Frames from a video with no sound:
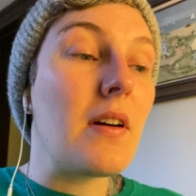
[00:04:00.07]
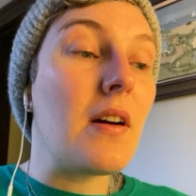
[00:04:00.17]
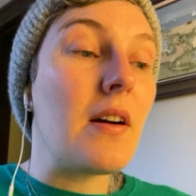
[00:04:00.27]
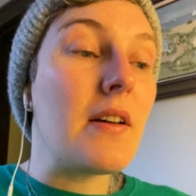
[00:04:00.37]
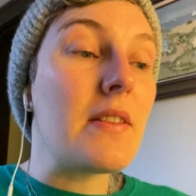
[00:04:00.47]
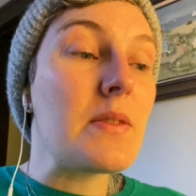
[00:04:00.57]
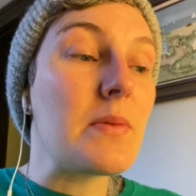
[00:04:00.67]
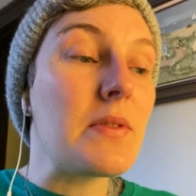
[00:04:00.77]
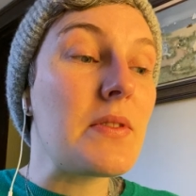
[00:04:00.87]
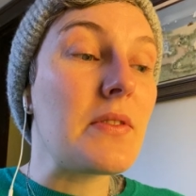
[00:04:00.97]
and this
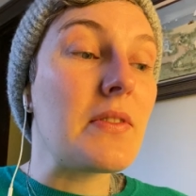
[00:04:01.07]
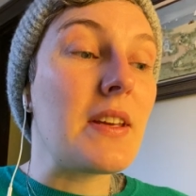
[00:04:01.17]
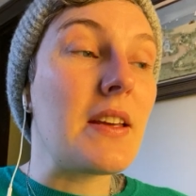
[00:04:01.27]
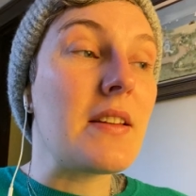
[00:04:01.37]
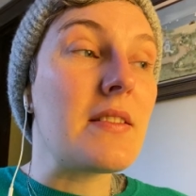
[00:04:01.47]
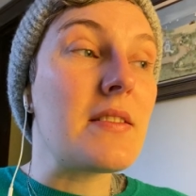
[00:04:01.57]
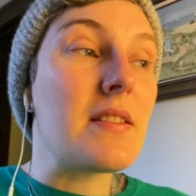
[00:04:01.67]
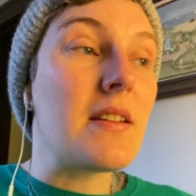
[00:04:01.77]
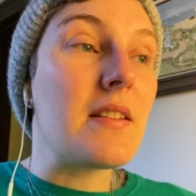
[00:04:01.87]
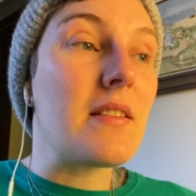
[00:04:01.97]
one certainly
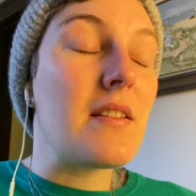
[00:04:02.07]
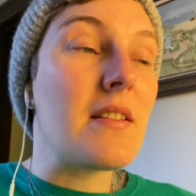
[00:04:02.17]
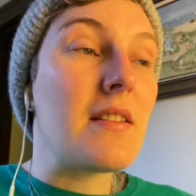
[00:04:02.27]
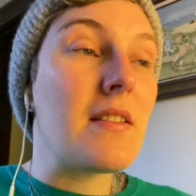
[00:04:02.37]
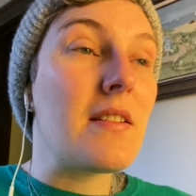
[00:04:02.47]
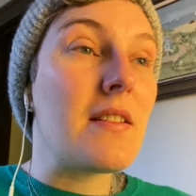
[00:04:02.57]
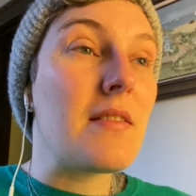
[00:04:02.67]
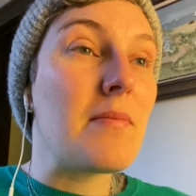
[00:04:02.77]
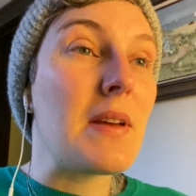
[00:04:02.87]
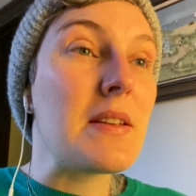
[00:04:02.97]
is, it
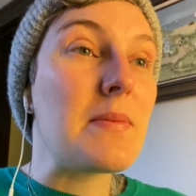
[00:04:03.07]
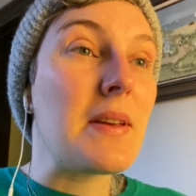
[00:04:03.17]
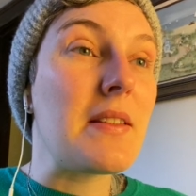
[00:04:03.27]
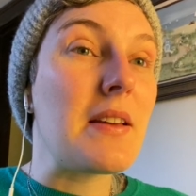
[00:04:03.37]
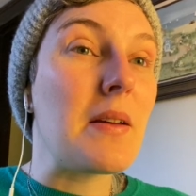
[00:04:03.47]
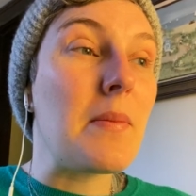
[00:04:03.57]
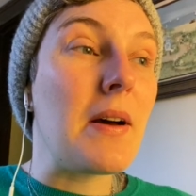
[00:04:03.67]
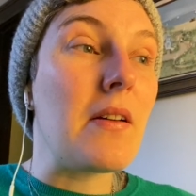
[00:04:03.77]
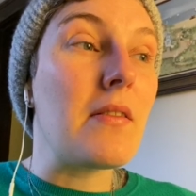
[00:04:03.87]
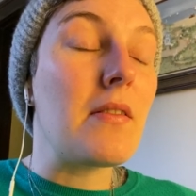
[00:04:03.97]
makes me think
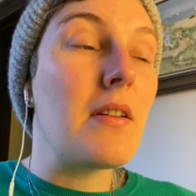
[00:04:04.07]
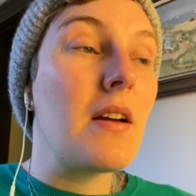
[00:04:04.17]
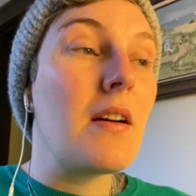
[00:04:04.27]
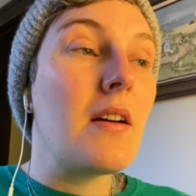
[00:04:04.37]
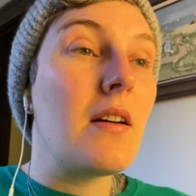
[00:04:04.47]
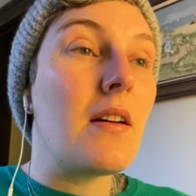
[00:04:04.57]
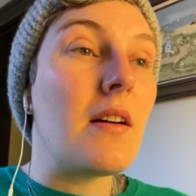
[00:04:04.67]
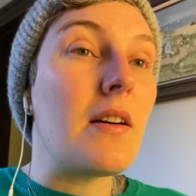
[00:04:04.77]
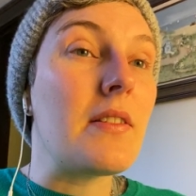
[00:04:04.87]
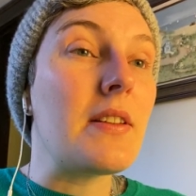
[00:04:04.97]
about
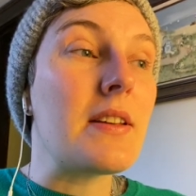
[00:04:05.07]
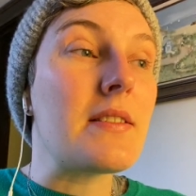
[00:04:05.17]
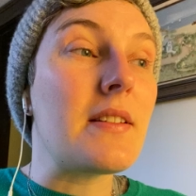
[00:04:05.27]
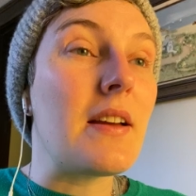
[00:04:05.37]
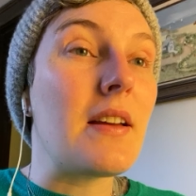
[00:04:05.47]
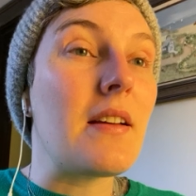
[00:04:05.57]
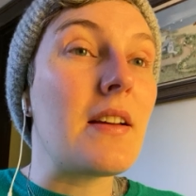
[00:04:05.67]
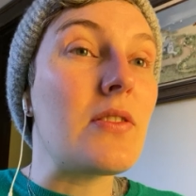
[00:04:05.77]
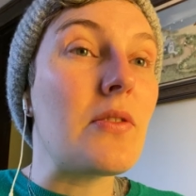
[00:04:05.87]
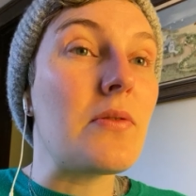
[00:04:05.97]
things that
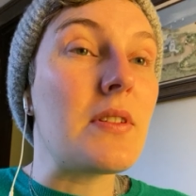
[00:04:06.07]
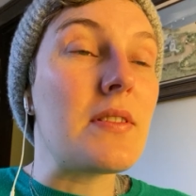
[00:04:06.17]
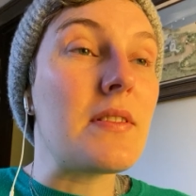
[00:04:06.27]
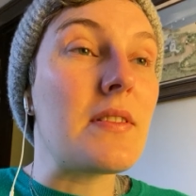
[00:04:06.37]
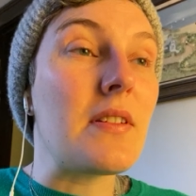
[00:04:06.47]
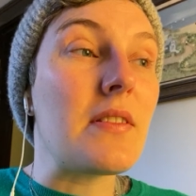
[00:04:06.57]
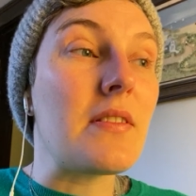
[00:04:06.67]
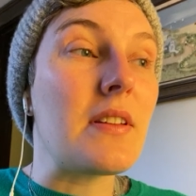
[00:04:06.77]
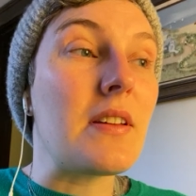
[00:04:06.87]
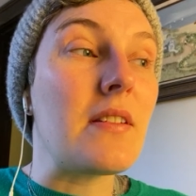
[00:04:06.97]
I don't
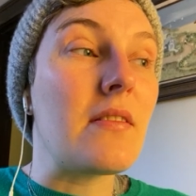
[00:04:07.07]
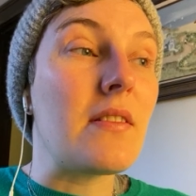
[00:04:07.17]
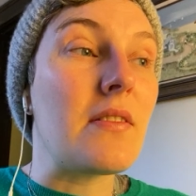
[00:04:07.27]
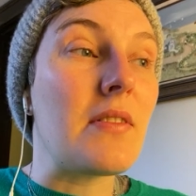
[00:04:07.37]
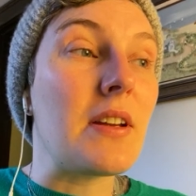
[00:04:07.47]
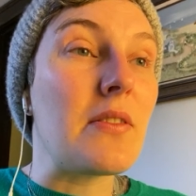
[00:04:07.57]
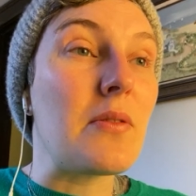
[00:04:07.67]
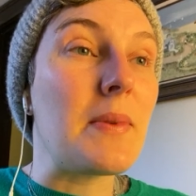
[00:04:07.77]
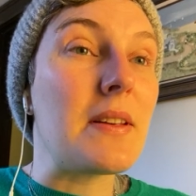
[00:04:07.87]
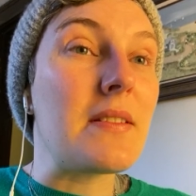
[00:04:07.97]
necessarily on a
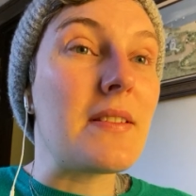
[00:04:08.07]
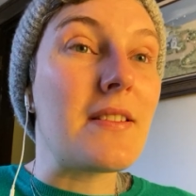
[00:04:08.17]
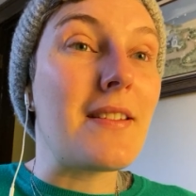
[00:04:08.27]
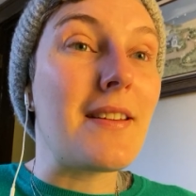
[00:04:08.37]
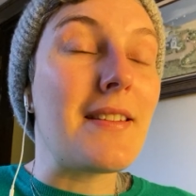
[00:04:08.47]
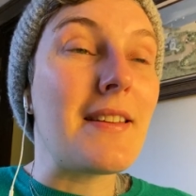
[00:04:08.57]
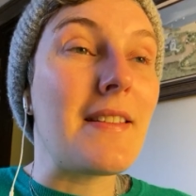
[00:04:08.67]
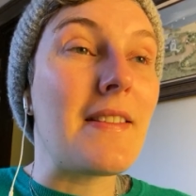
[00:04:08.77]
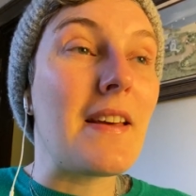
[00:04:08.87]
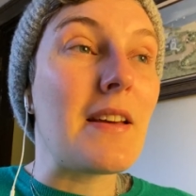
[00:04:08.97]
regular basis, and I
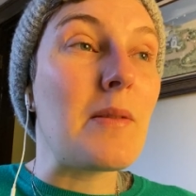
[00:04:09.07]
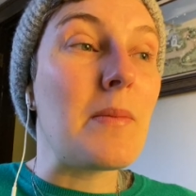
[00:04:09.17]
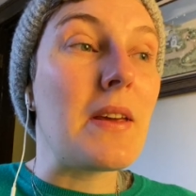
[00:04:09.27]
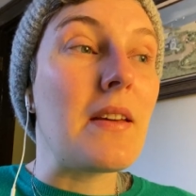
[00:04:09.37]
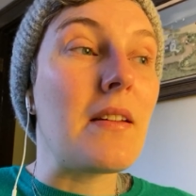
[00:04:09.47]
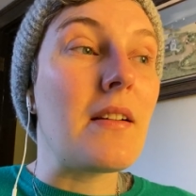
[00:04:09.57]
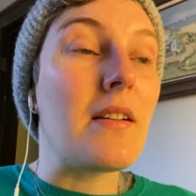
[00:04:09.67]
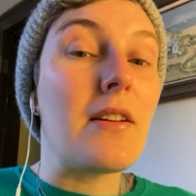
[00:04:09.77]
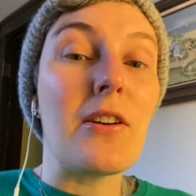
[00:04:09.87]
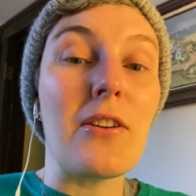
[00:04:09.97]
think that can be
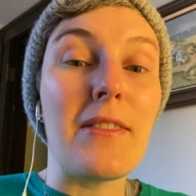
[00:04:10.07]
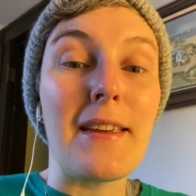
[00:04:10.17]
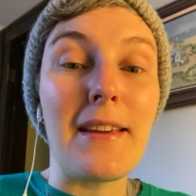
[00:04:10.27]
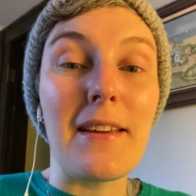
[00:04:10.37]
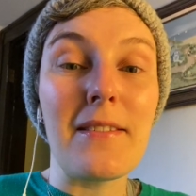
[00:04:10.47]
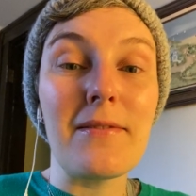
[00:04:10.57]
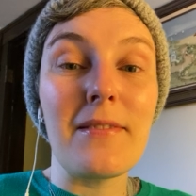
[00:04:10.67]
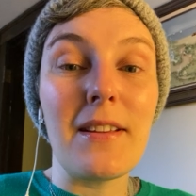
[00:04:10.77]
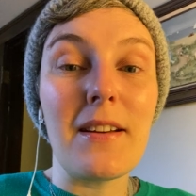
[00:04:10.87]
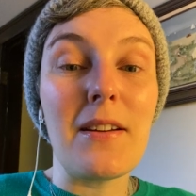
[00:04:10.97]
a good thing.
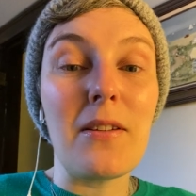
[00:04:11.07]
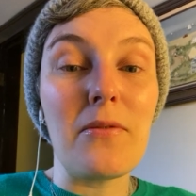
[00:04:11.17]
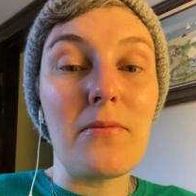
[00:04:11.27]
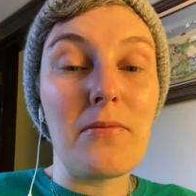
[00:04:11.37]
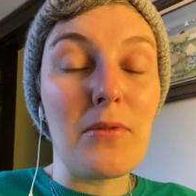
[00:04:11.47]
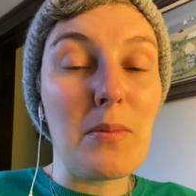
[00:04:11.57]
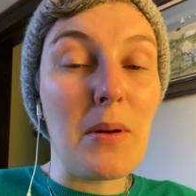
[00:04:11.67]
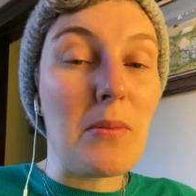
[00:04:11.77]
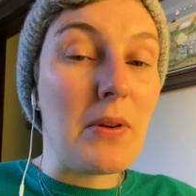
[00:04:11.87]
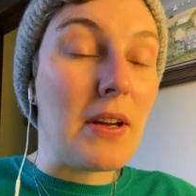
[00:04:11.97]

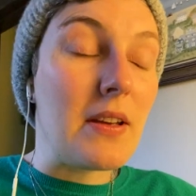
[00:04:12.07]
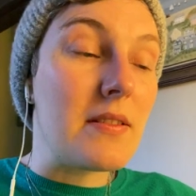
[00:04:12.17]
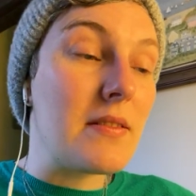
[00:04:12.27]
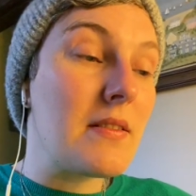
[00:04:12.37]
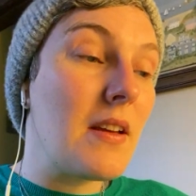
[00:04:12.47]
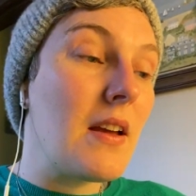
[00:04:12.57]
Remembering is